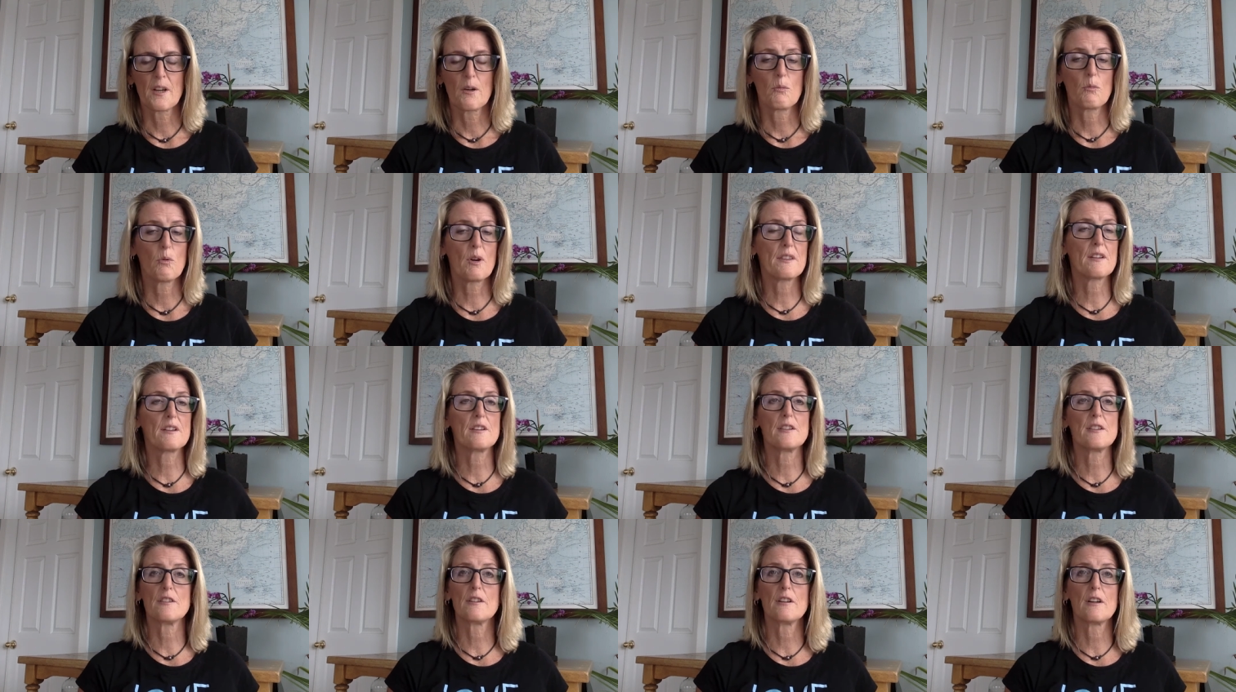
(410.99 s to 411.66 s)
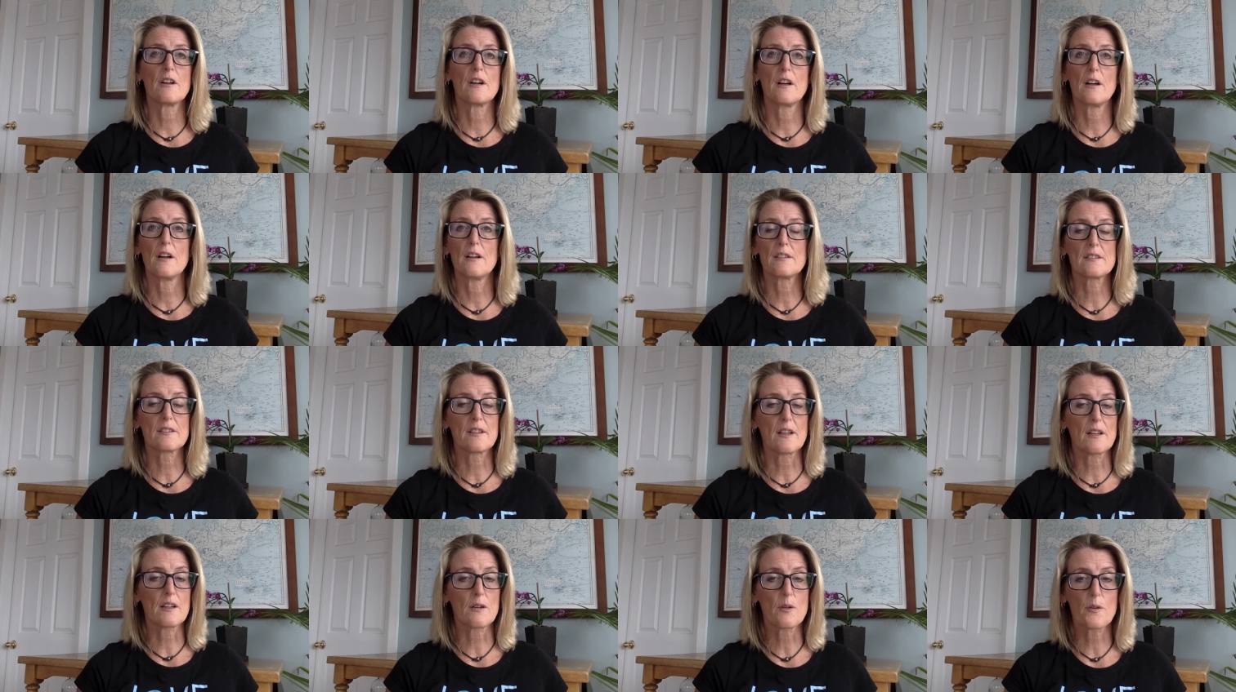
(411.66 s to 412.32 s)
Whether you're a
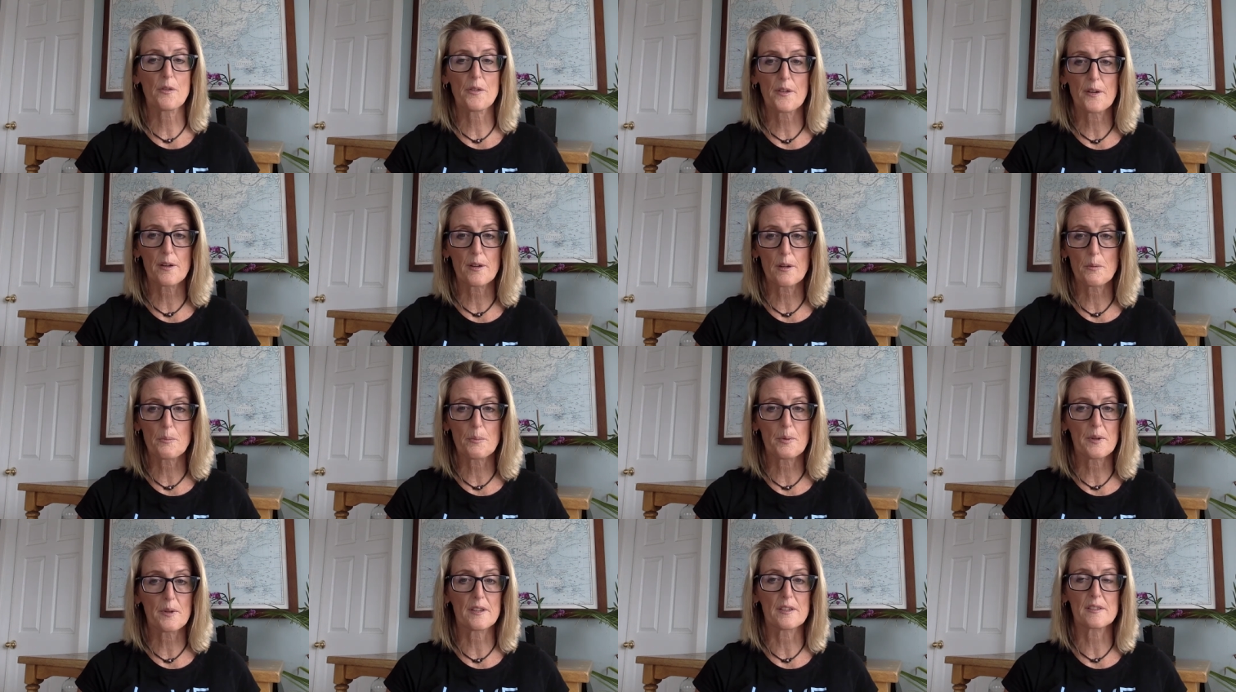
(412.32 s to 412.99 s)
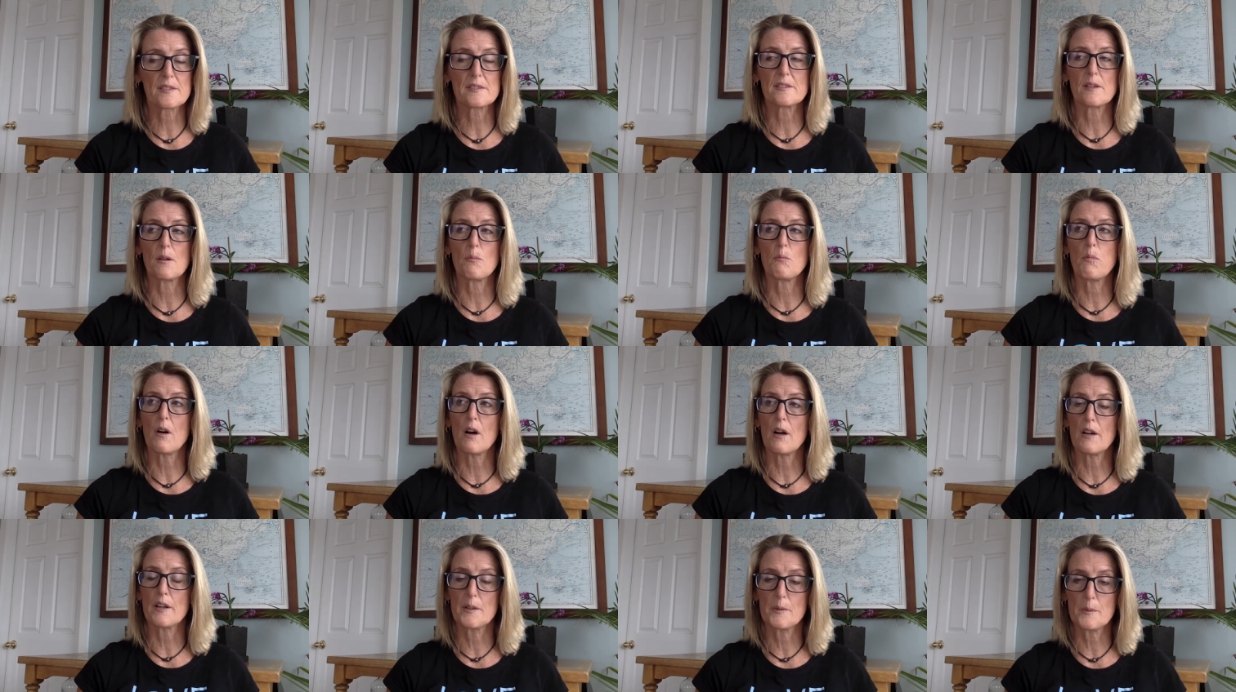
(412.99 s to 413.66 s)
psychotherapist, a
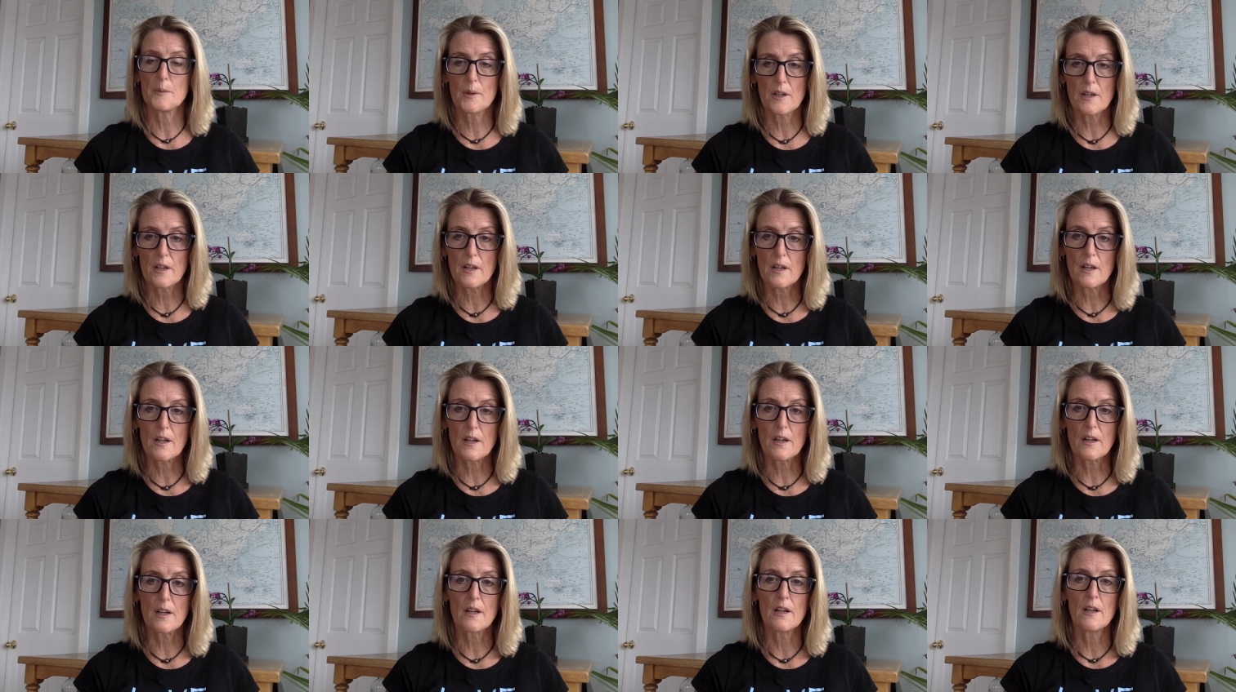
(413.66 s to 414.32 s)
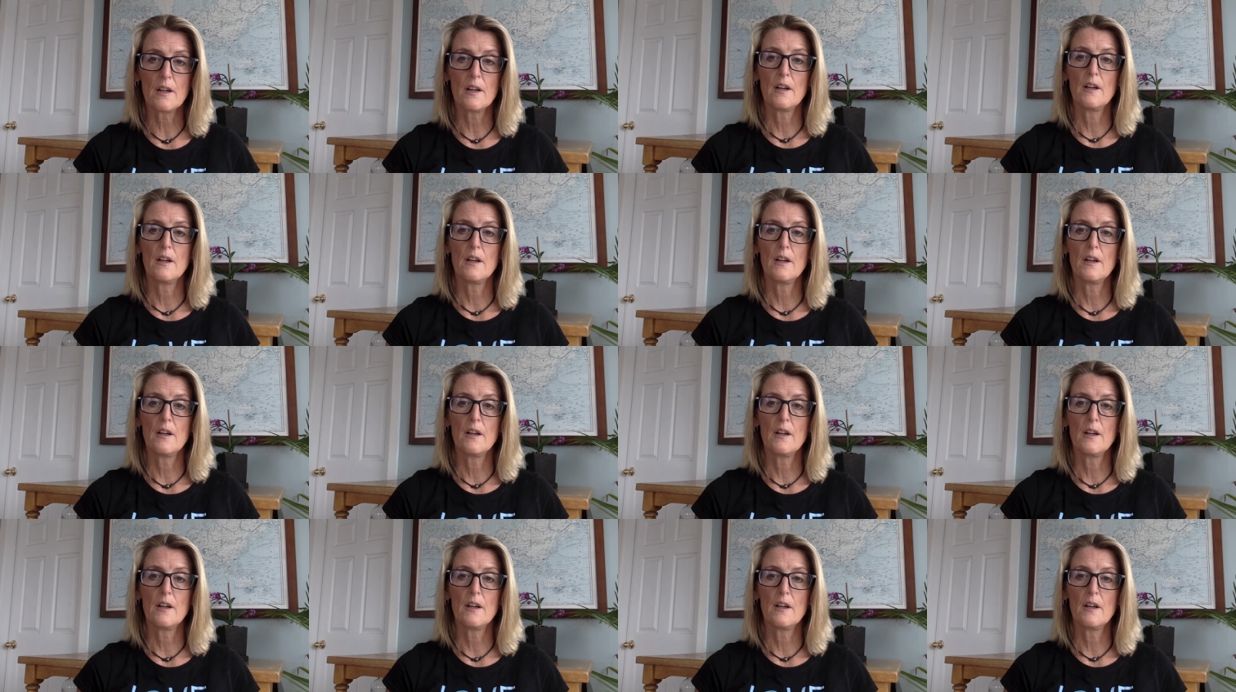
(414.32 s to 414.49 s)
body worker,